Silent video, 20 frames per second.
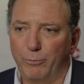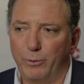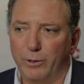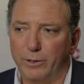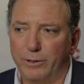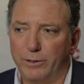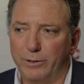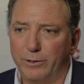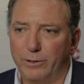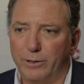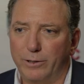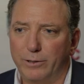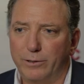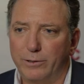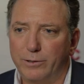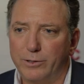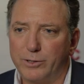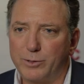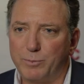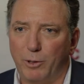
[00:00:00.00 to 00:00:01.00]
really
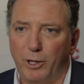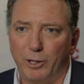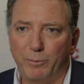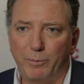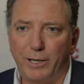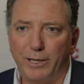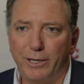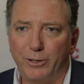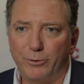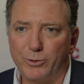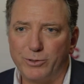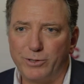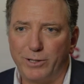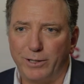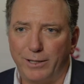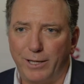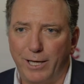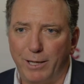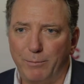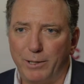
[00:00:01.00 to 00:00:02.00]
spawned my interest
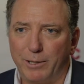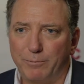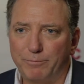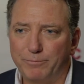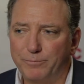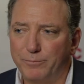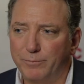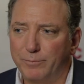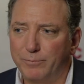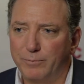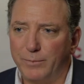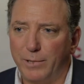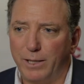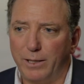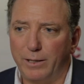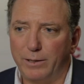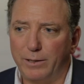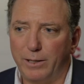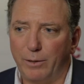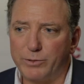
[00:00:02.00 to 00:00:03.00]
in gaming,
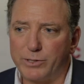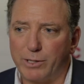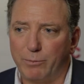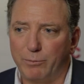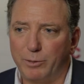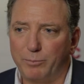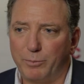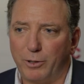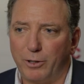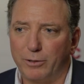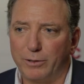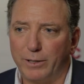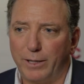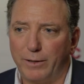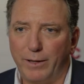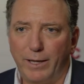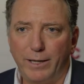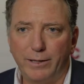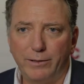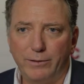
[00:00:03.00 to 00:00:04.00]
and I was able to parlay
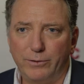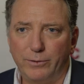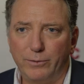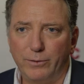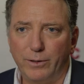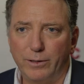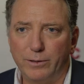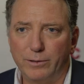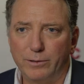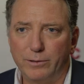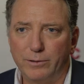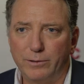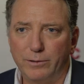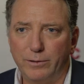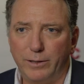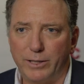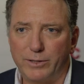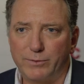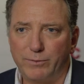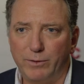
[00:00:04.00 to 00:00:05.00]
that into the
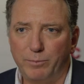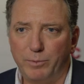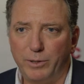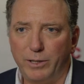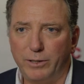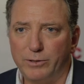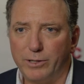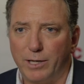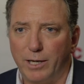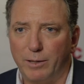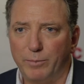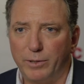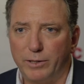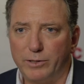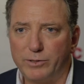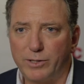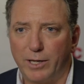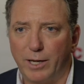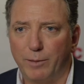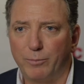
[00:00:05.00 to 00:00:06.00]
SVP job at
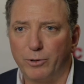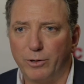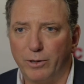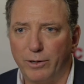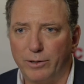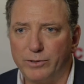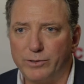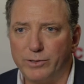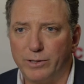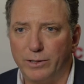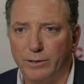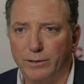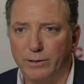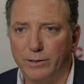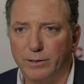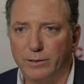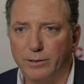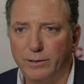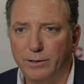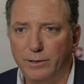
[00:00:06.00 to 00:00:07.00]
CyberArts, and
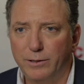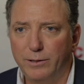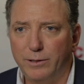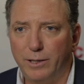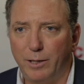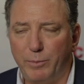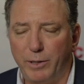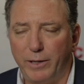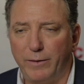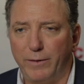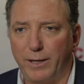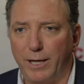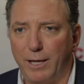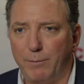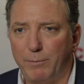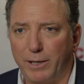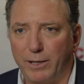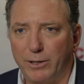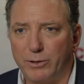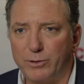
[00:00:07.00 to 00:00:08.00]
I've been in the
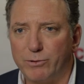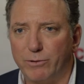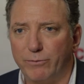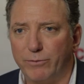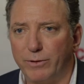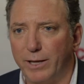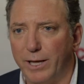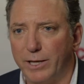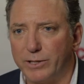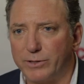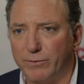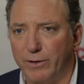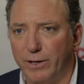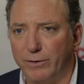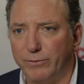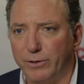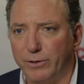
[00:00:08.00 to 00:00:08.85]
gaming industry for the last 5